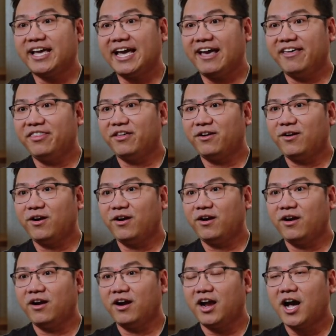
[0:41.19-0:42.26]

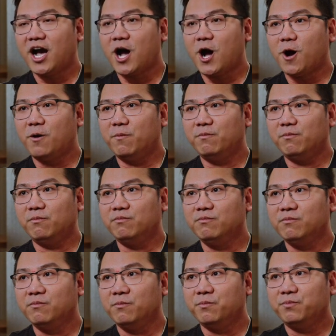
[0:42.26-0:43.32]
catheter,
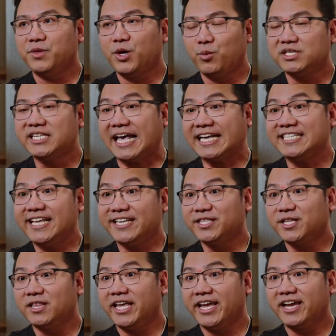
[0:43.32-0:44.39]
there was
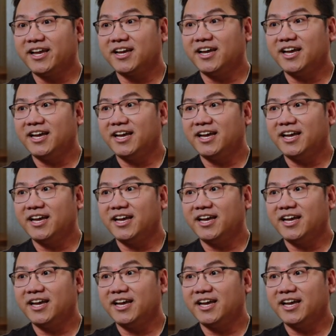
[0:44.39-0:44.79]
accidental like